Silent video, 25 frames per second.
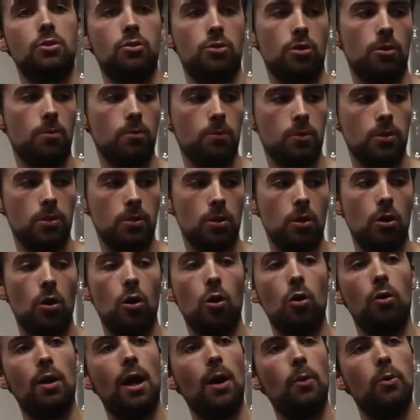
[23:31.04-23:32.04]
trumps,
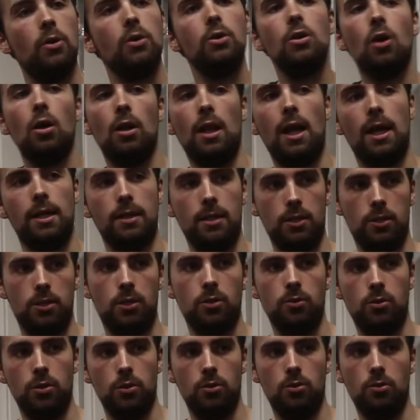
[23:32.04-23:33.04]
or I would not like this
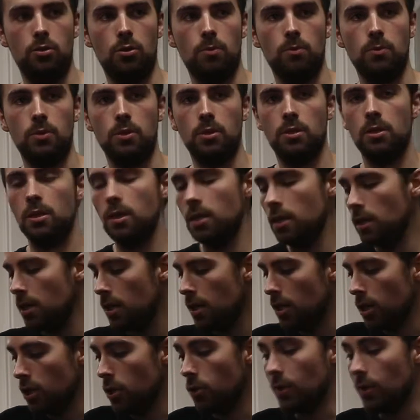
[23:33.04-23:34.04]
suit as trumps. You